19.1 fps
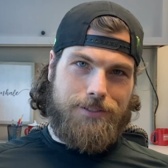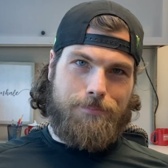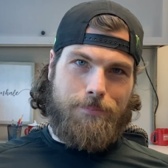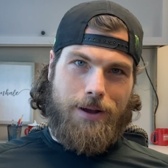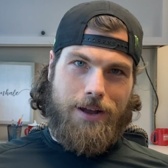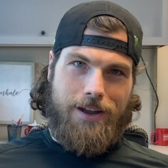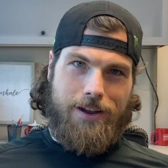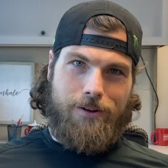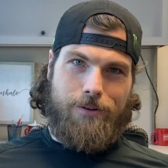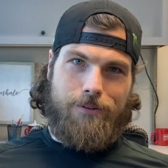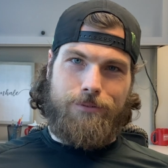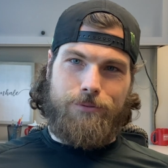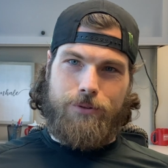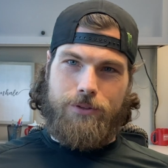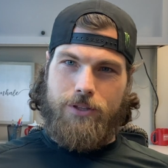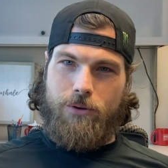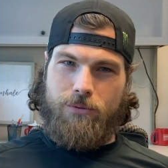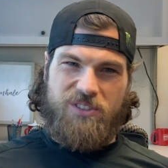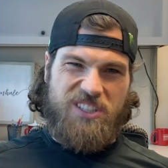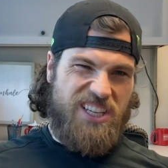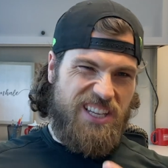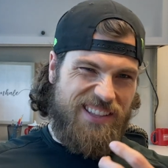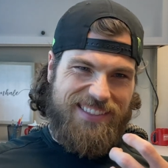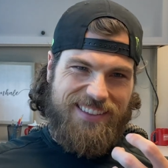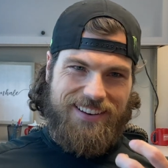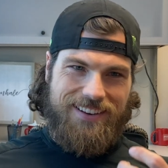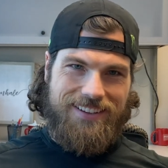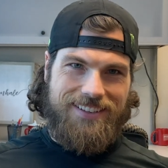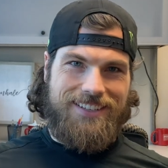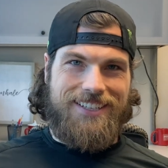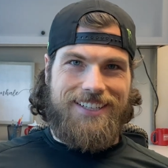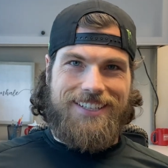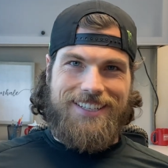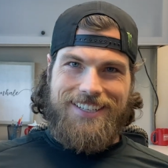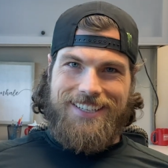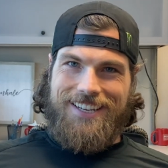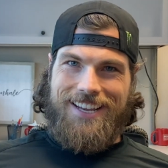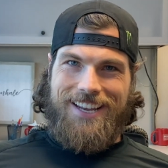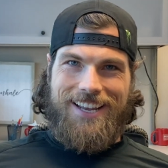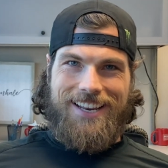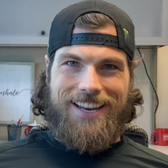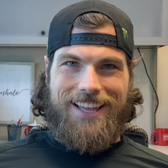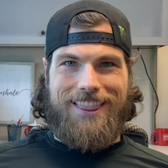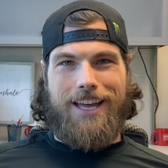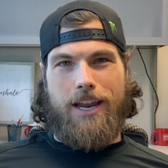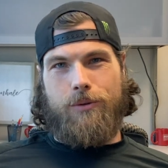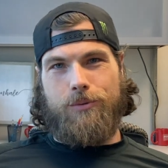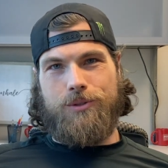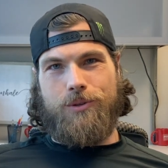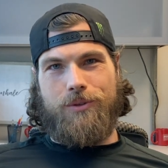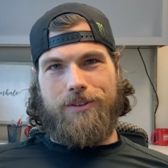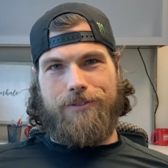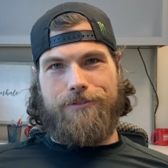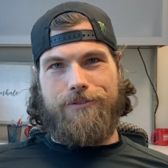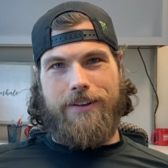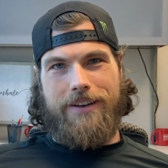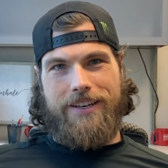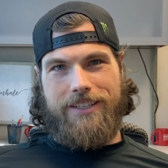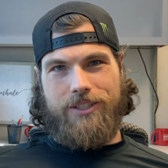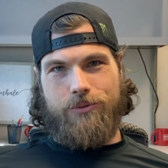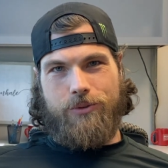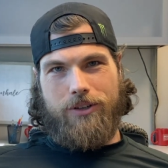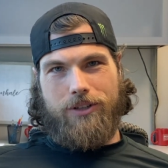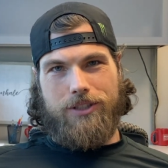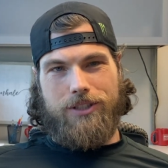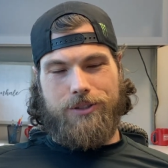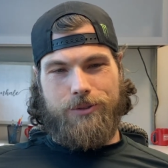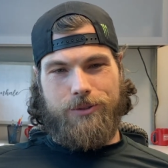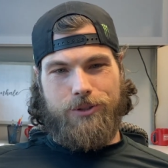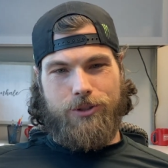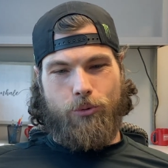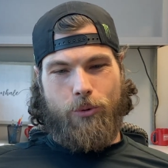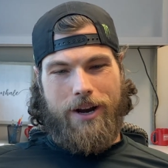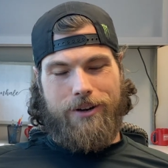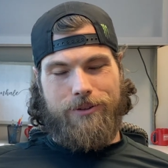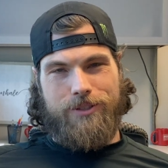that smile with no teeth in it. And I thought it was only fitting to include the